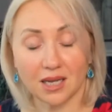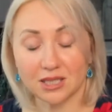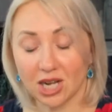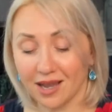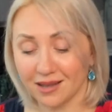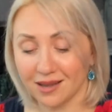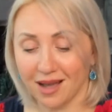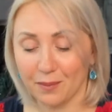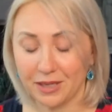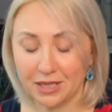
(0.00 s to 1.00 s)
trucking
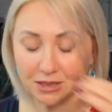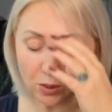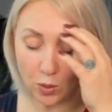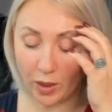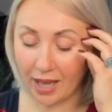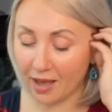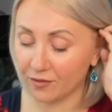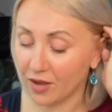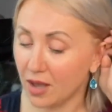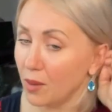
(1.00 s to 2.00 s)
companies who have
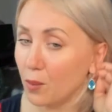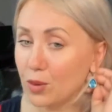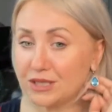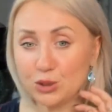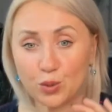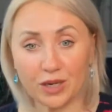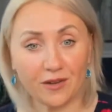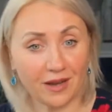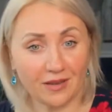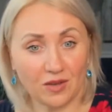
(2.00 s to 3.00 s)
more than
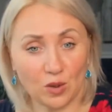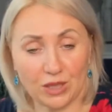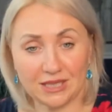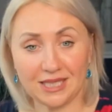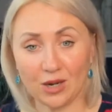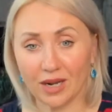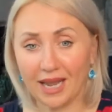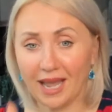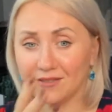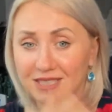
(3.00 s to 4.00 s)
25 units, they already
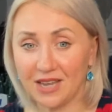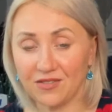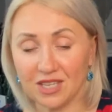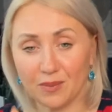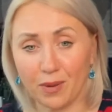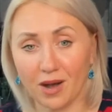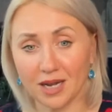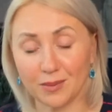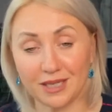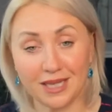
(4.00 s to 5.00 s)
have safety
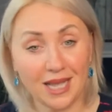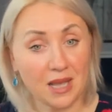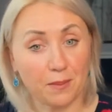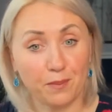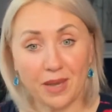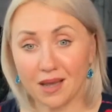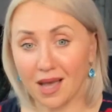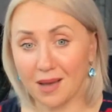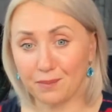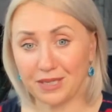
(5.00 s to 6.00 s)
department. Big
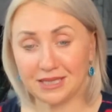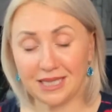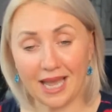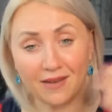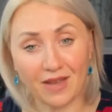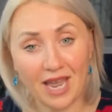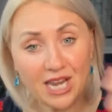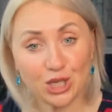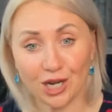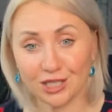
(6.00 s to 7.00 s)
companies, they have
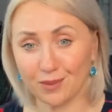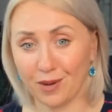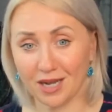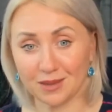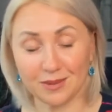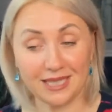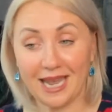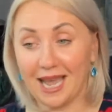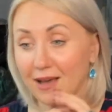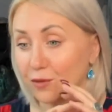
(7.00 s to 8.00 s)
HR department, they
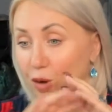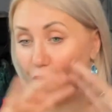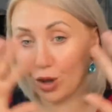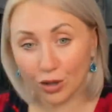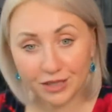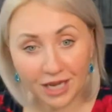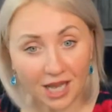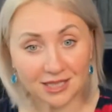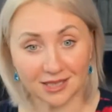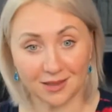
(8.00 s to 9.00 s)
have all the
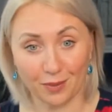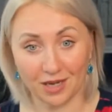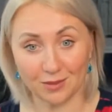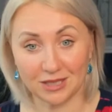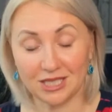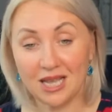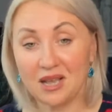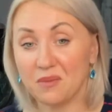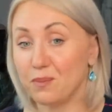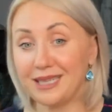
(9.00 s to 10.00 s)
other departments.
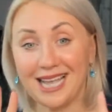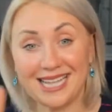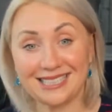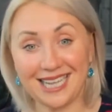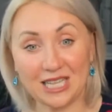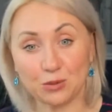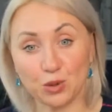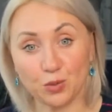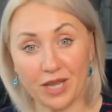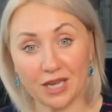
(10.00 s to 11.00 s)
But that's not
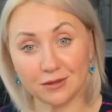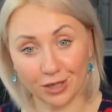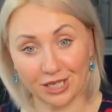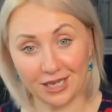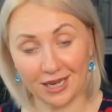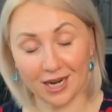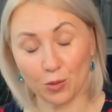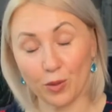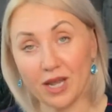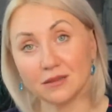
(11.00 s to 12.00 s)
what we are learning here.
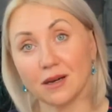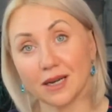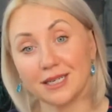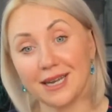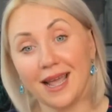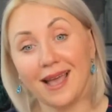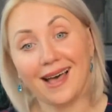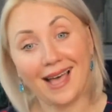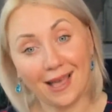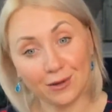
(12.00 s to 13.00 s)
We are learning
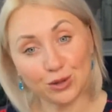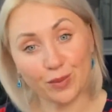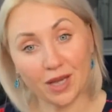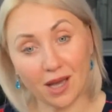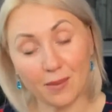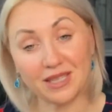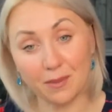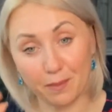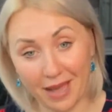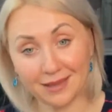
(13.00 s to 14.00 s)
how to become
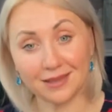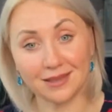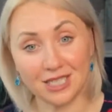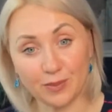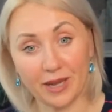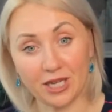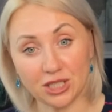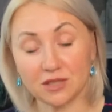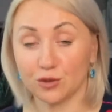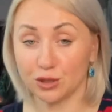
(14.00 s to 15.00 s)
independent
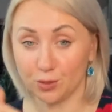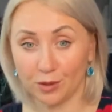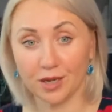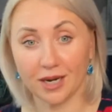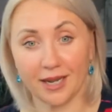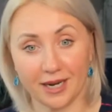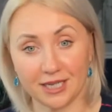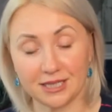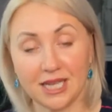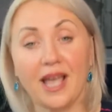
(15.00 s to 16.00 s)
dispatchers for smaller
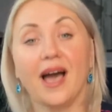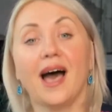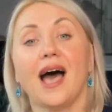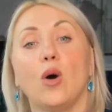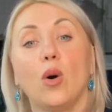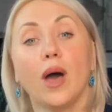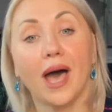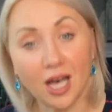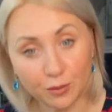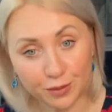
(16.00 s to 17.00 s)
carriers, how
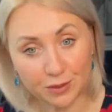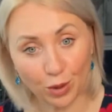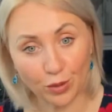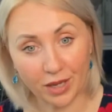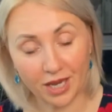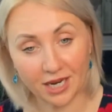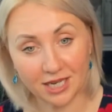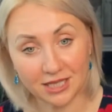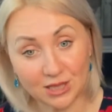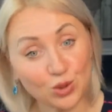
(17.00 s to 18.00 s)
help small
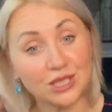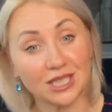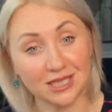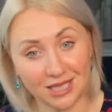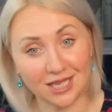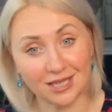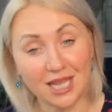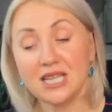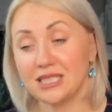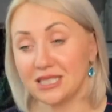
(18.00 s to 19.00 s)
carriers to succeed,
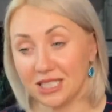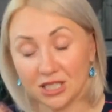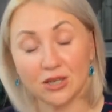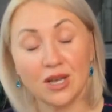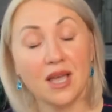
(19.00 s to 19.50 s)
still